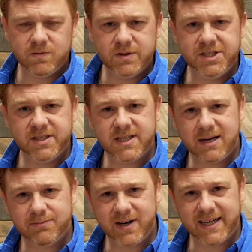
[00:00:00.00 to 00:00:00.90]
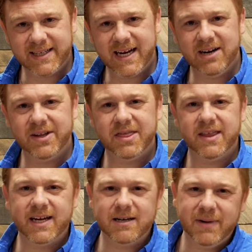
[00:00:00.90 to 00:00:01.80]
Would you stop right now and
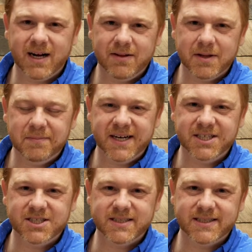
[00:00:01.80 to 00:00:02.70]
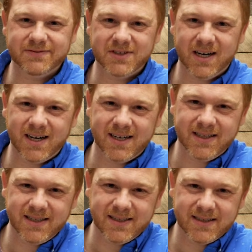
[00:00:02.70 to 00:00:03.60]
think about the patience of
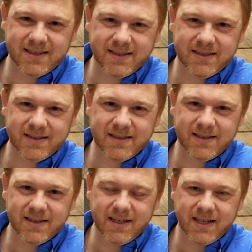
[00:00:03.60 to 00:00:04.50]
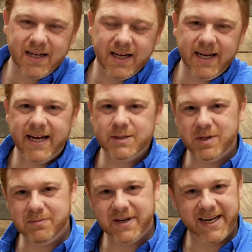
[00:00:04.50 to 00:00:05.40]
God? He has
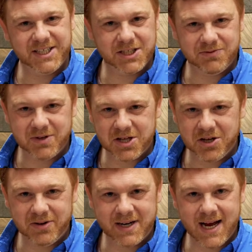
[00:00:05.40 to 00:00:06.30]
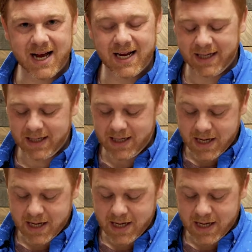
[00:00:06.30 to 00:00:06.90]
been patient with you and I.